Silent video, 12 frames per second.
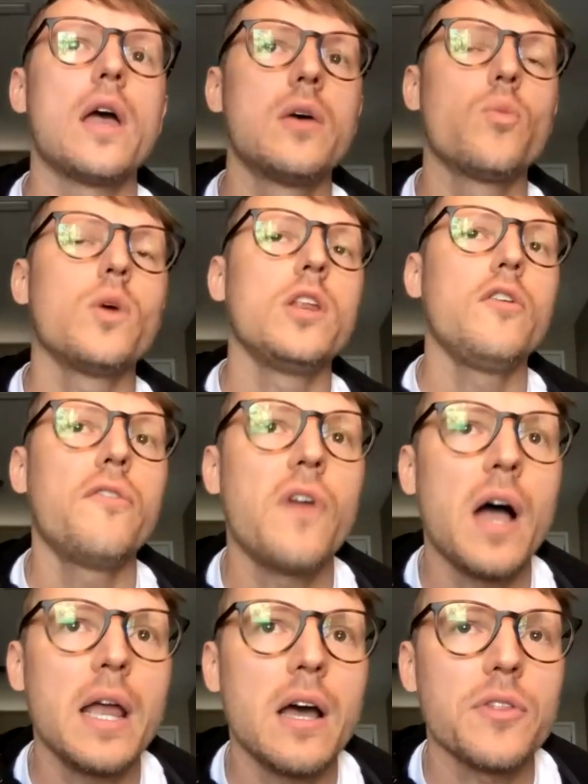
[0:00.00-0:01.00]
and then when you
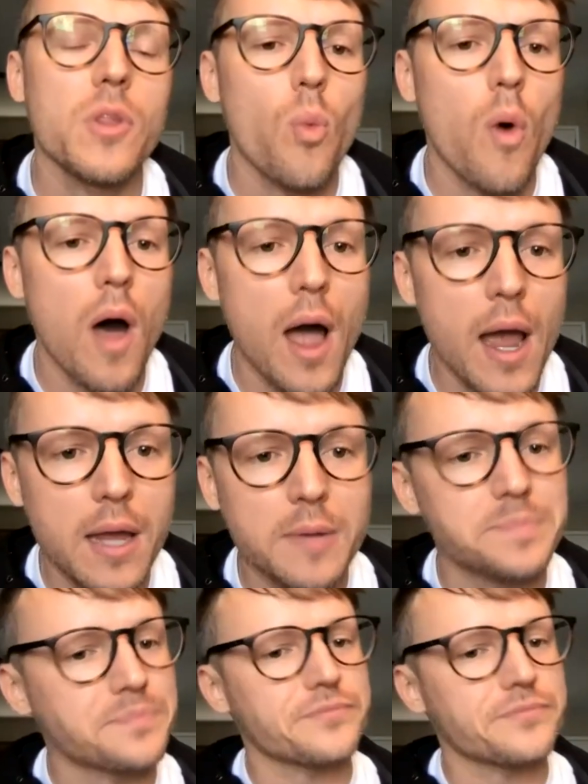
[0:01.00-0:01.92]
find out the why,